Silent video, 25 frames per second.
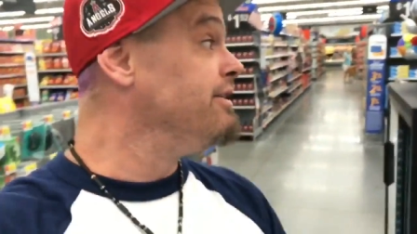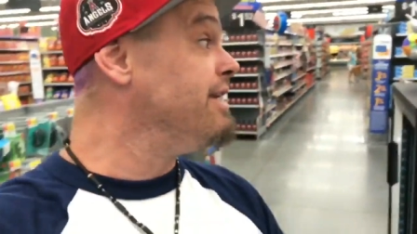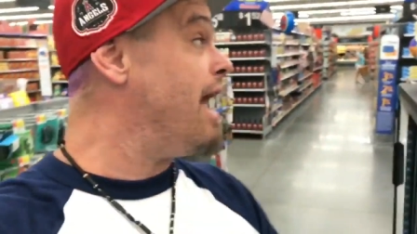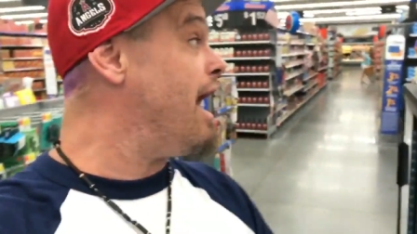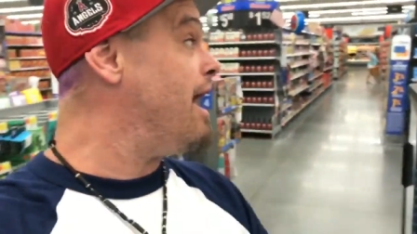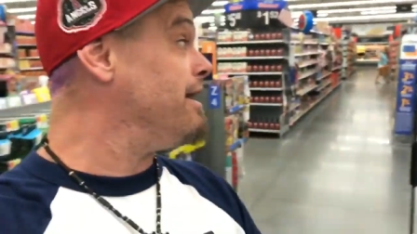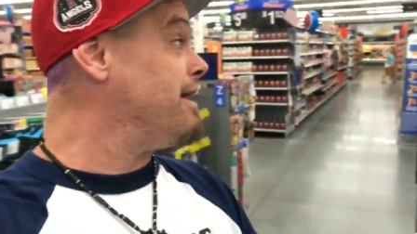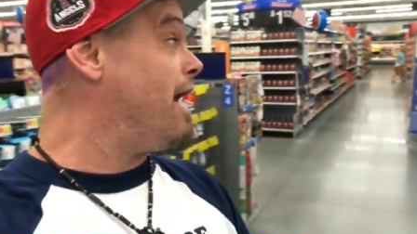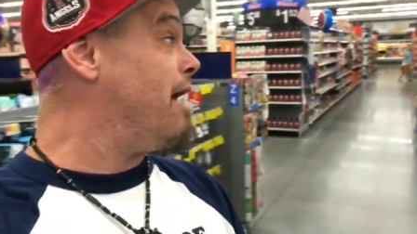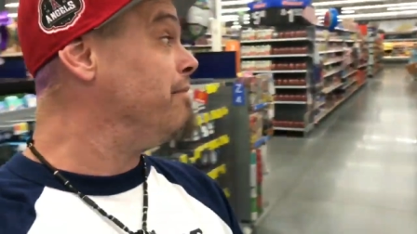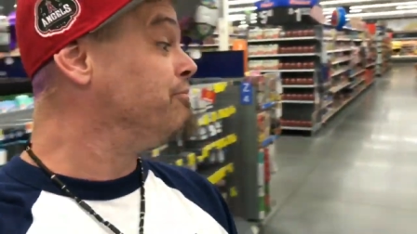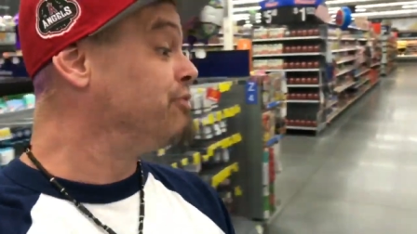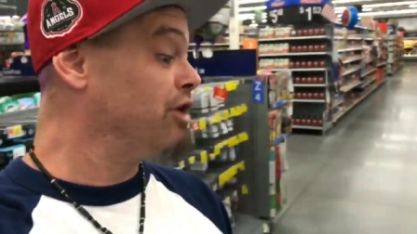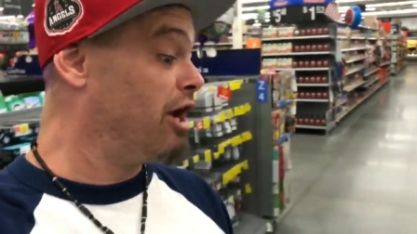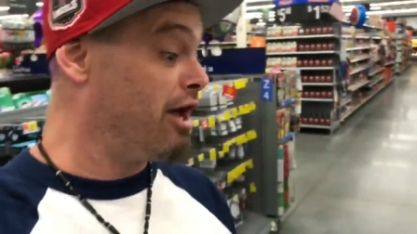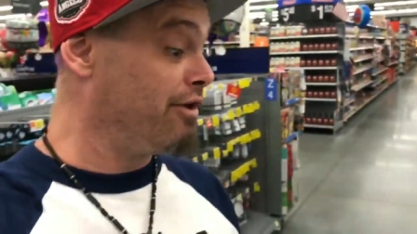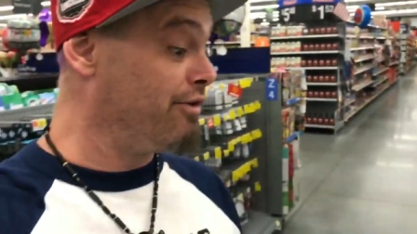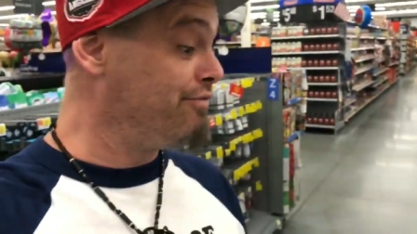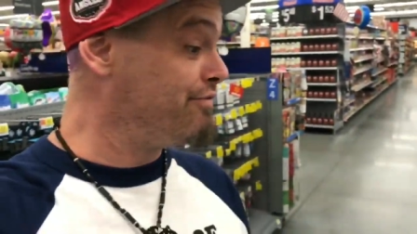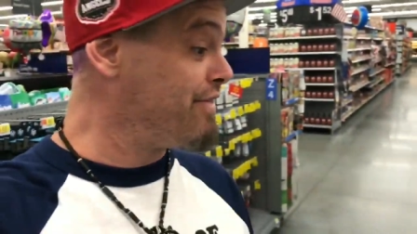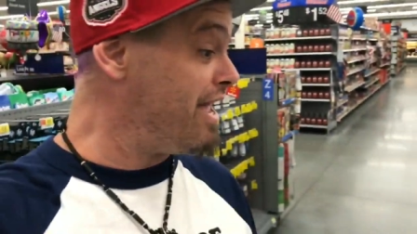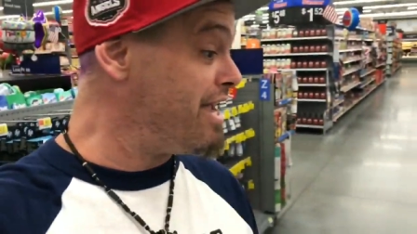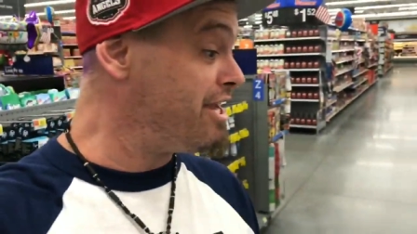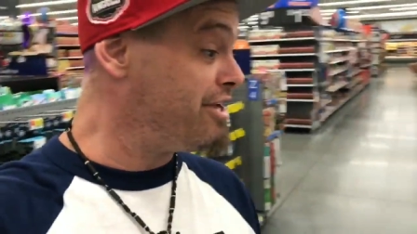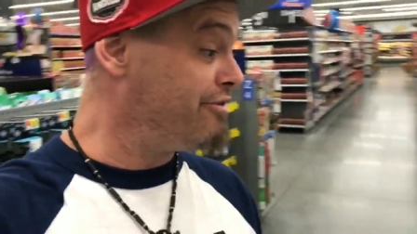Yeah, yeah, I'm
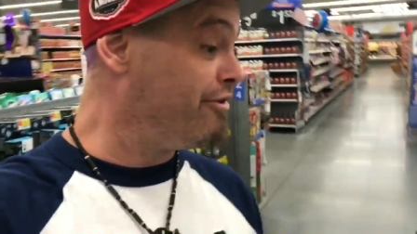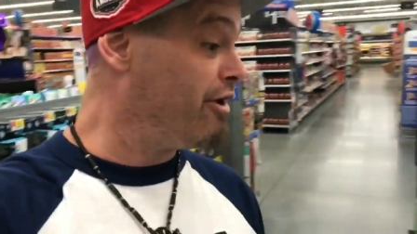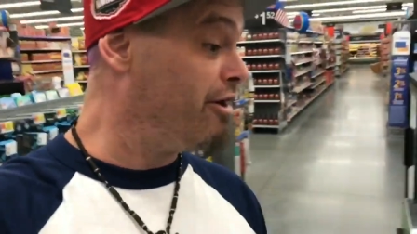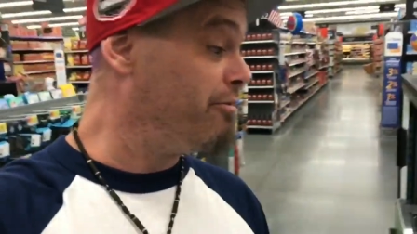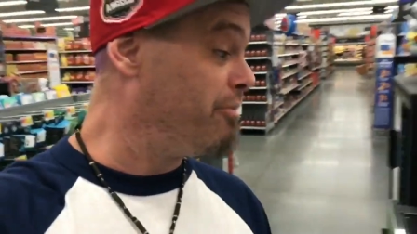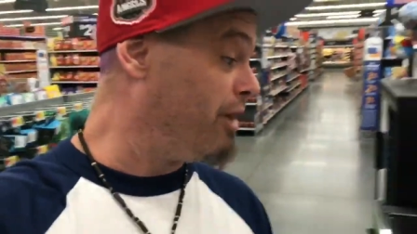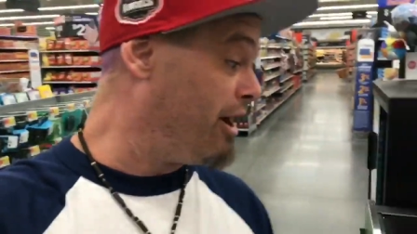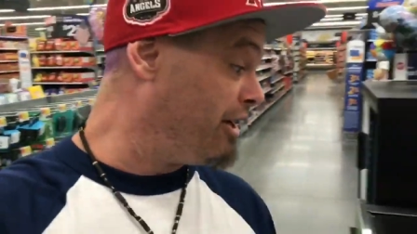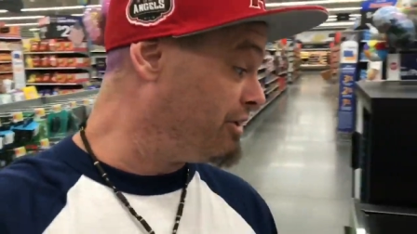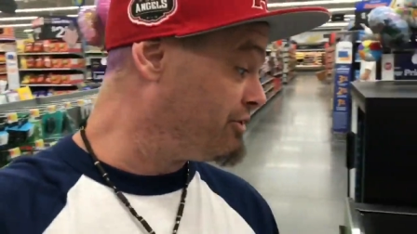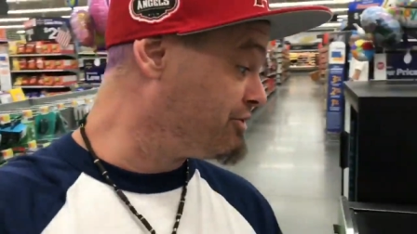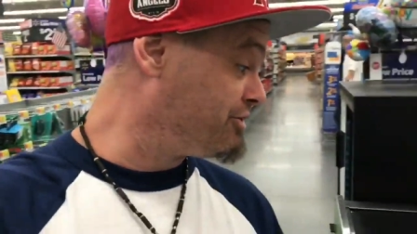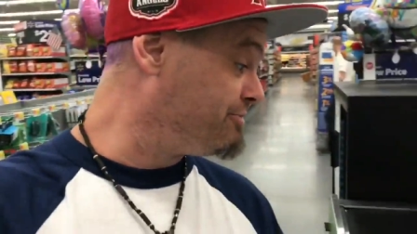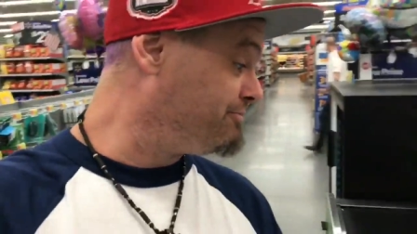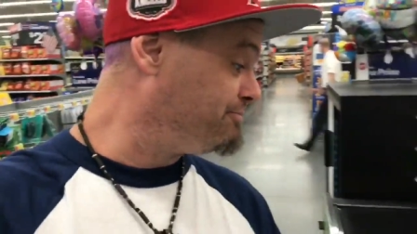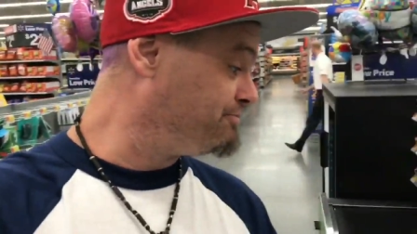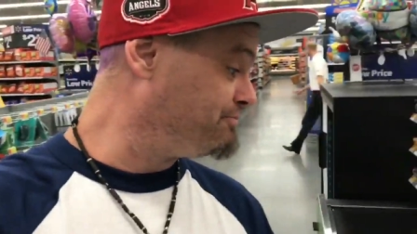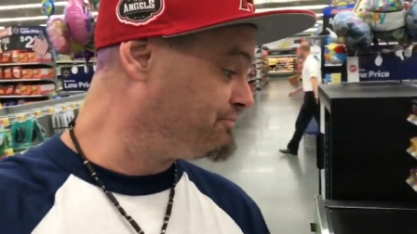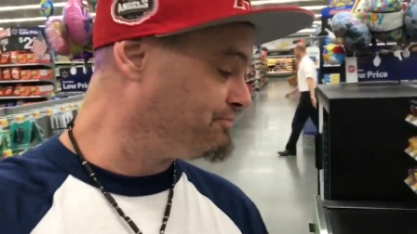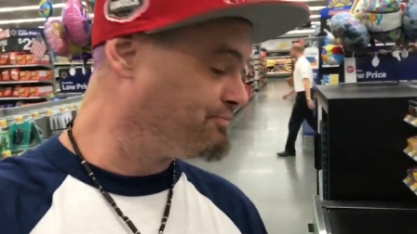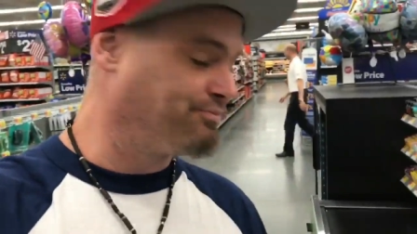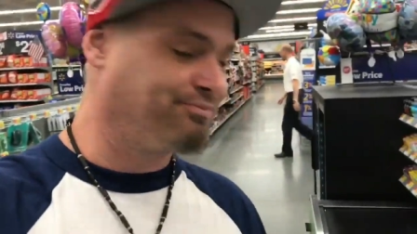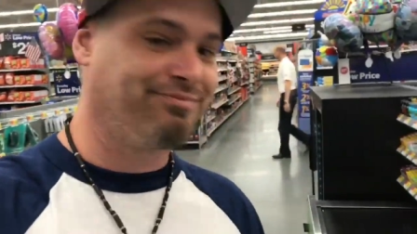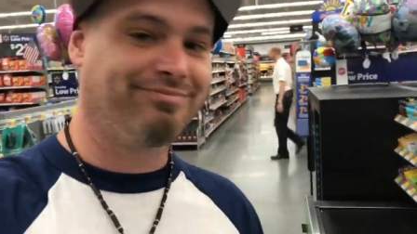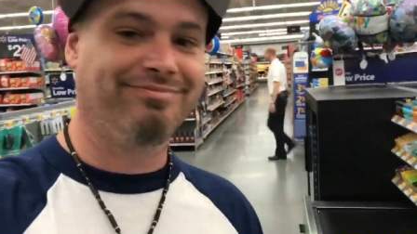done. Thank you very much.
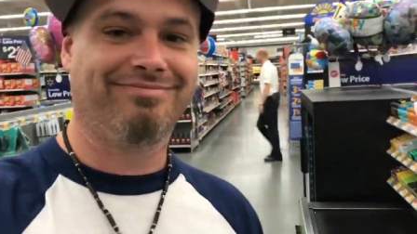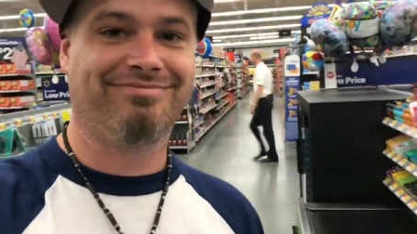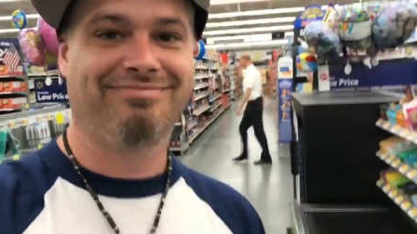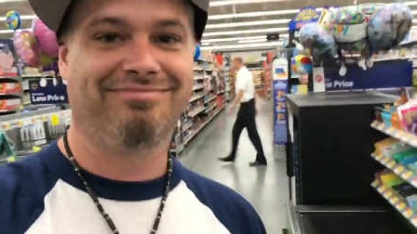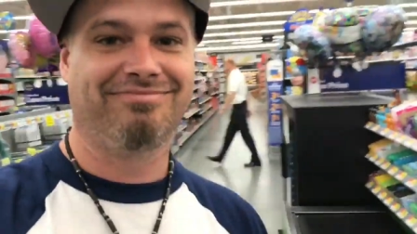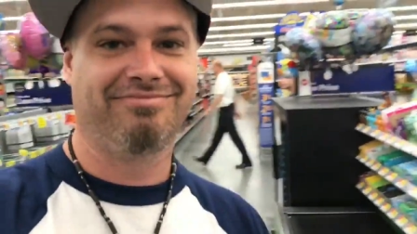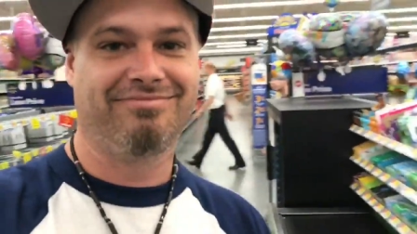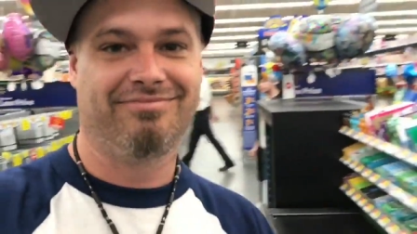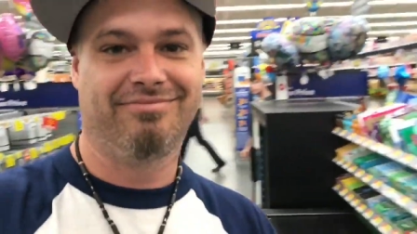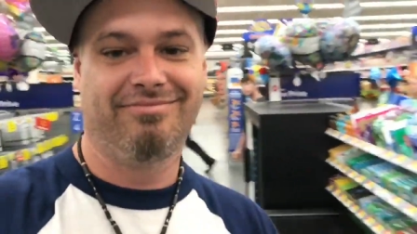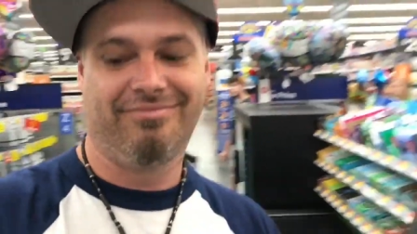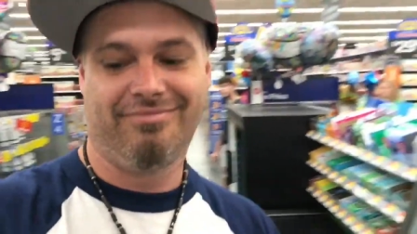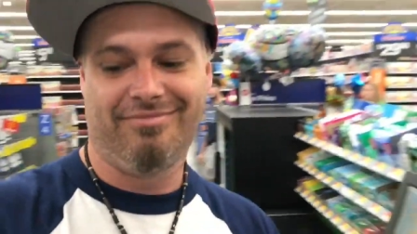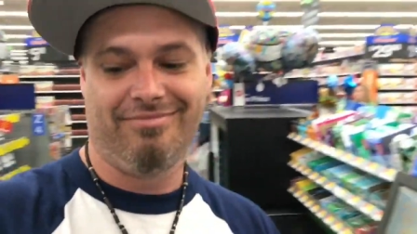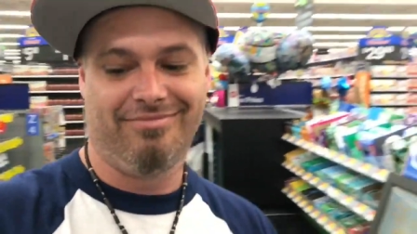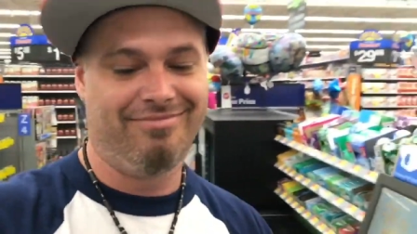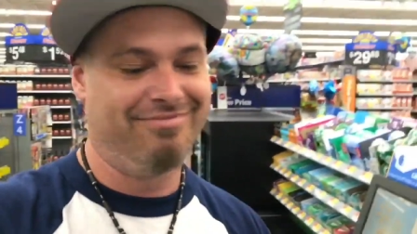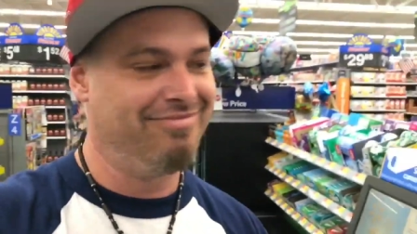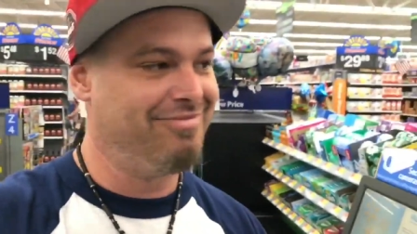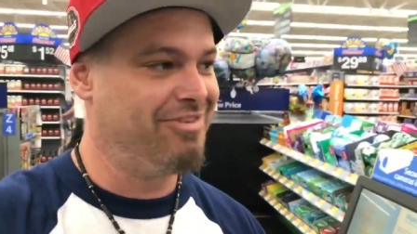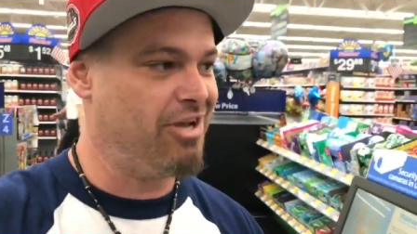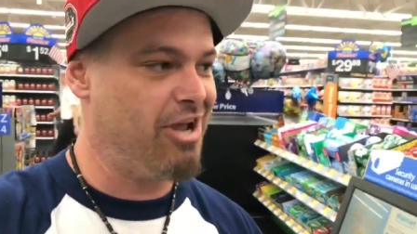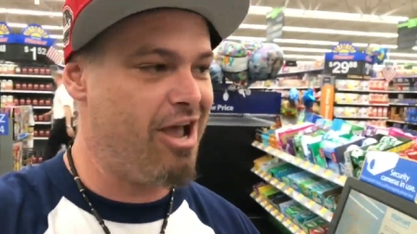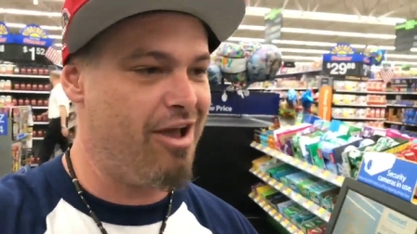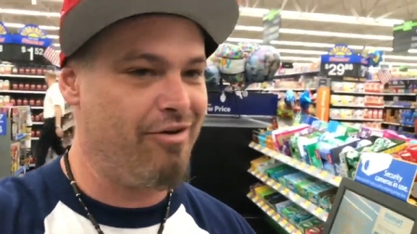
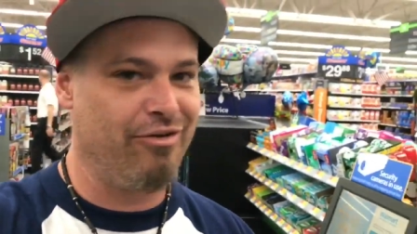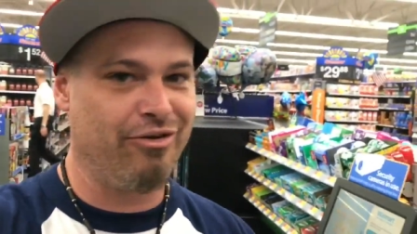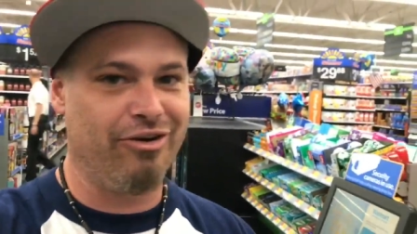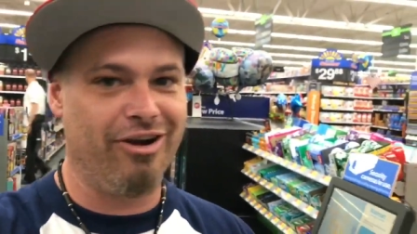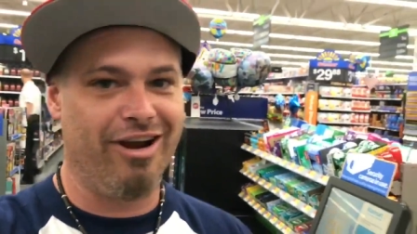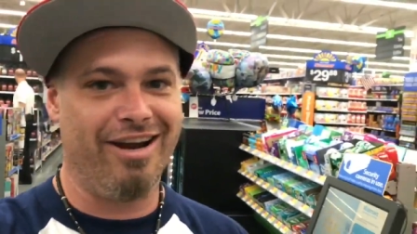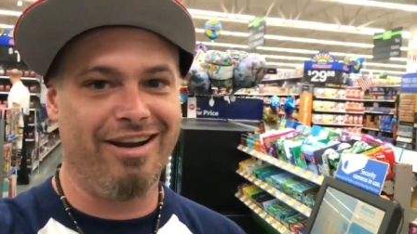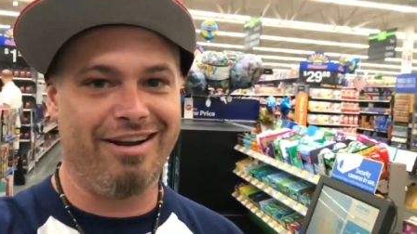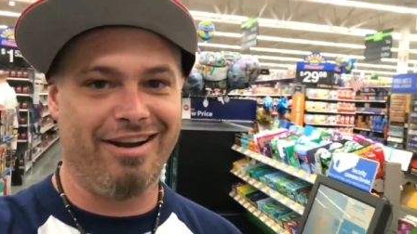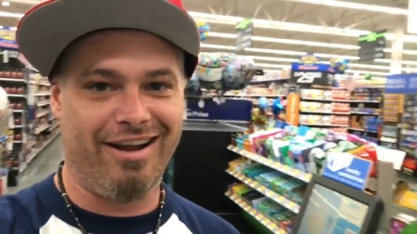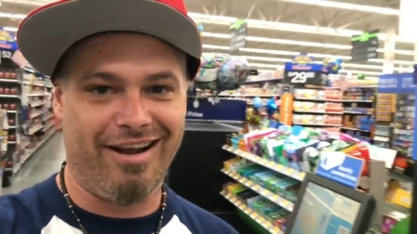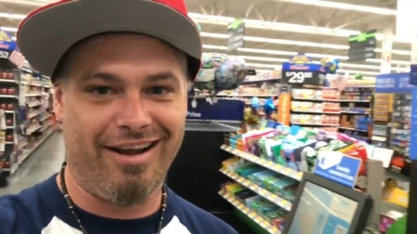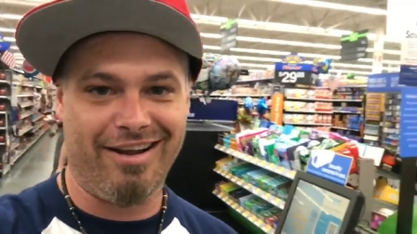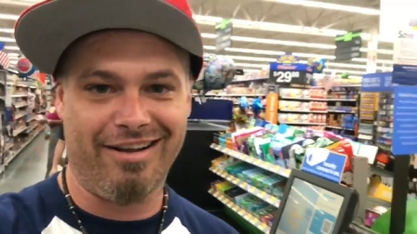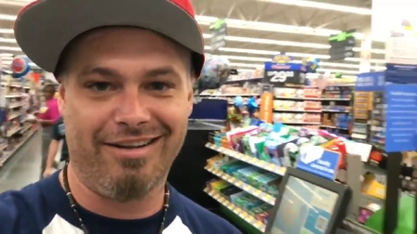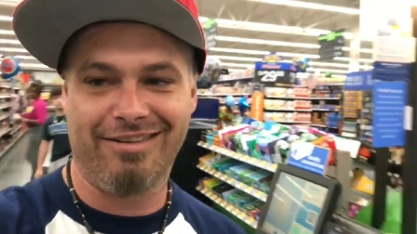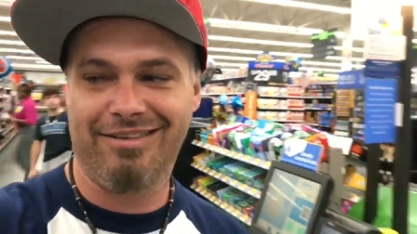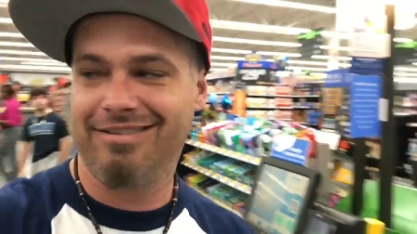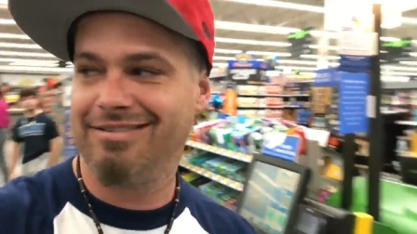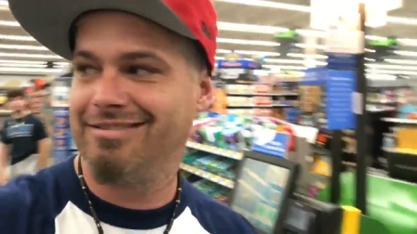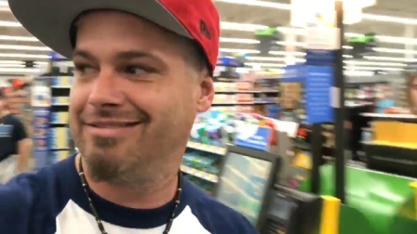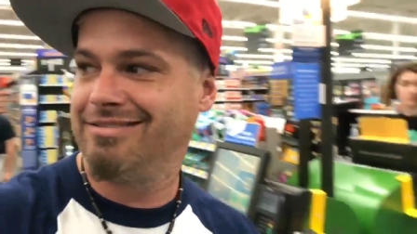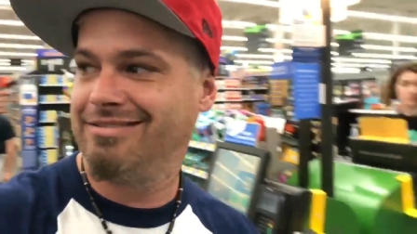You have a great day.